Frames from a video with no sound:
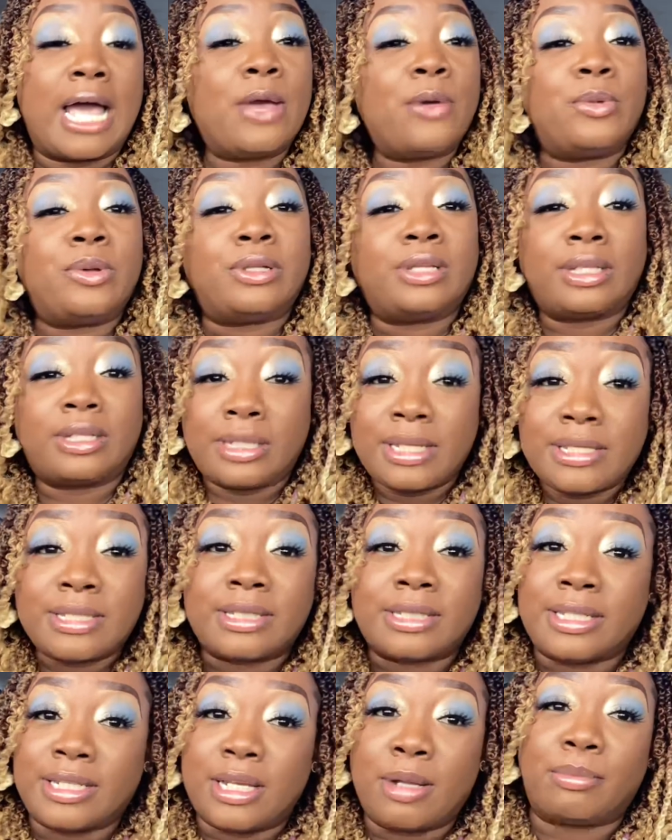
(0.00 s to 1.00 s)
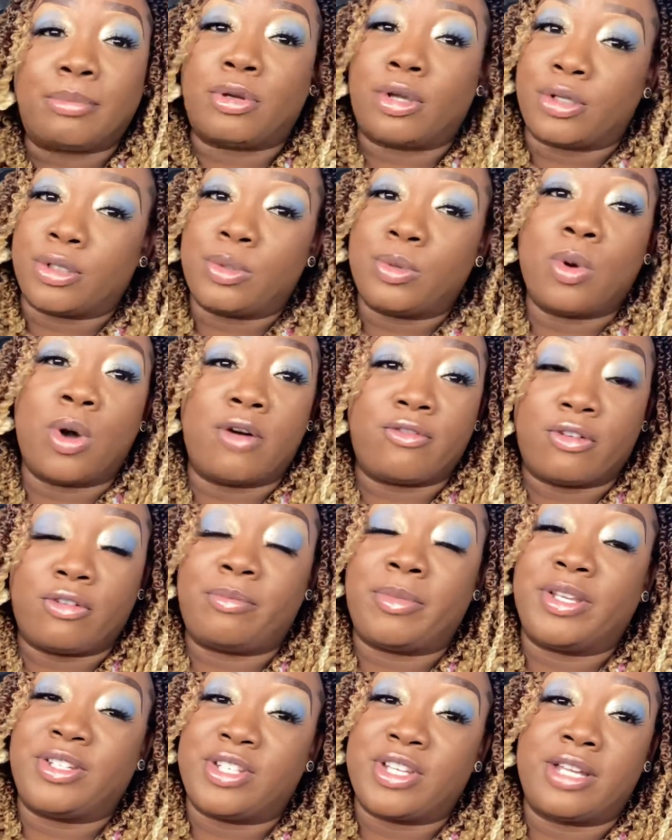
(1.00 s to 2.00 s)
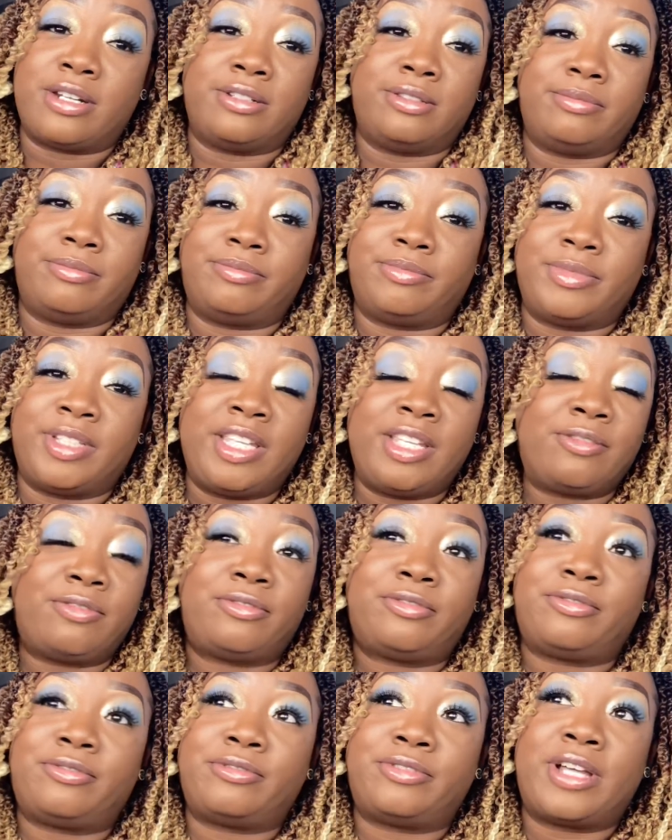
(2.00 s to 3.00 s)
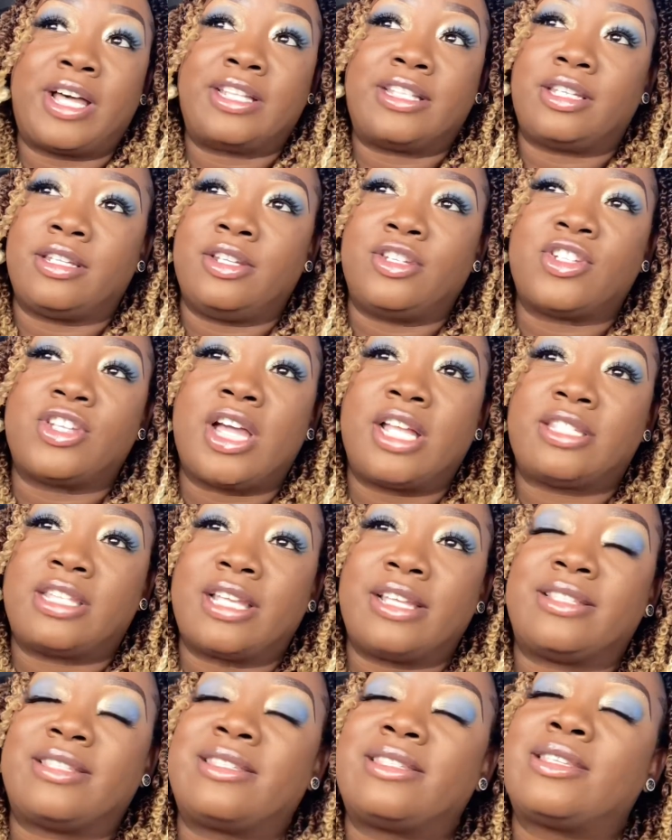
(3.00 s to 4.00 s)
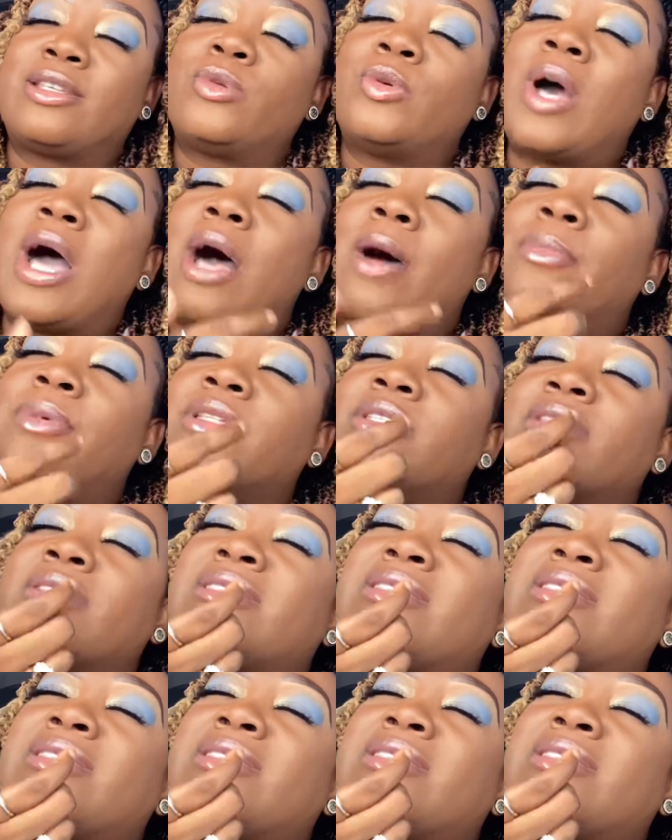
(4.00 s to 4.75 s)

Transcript: I will quickly delete and block you off of my channel if at any chance I so happen to